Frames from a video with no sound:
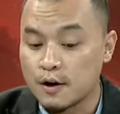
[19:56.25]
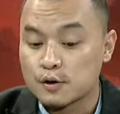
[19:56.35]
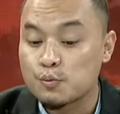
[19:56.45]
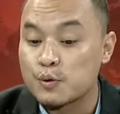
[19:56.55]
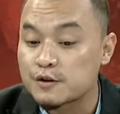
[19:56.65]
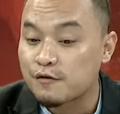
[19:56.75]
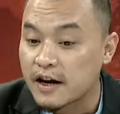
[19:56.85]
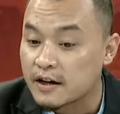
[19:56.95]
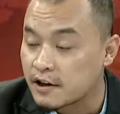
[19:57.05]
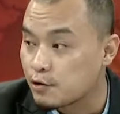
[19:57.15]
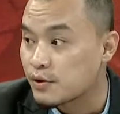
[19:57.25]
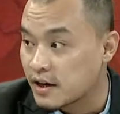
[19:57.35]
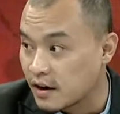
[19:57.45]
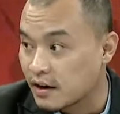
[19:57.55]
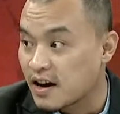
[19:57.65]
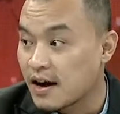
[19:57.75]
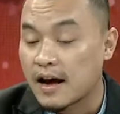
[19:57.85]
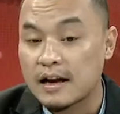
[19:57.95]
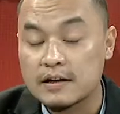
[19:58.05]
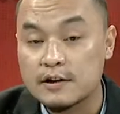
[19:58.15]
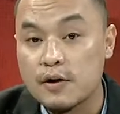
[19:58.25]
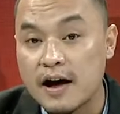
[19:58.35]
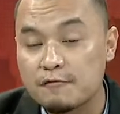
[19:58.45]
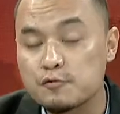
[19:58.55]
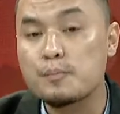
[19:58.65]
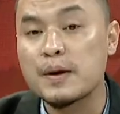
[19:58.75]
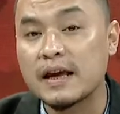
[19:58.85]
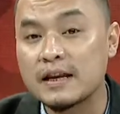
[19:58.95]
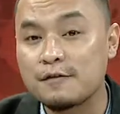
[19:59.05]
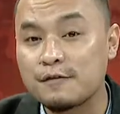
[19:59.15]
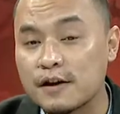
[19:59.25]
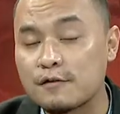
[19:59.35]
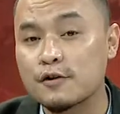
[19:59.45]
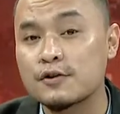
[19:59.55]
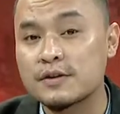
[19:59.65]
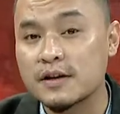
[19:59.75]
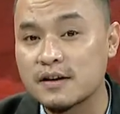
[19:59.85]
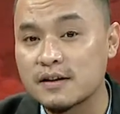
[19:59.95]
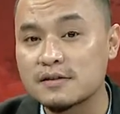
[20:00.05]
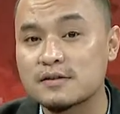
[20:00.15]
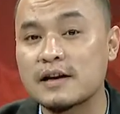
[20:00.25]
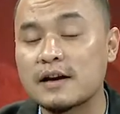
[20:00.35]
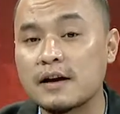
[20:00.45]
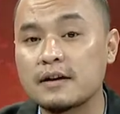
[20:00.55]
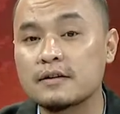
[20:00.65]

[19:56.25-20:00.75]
So which flight did you take, and did you have to pay any fare for your tickets, and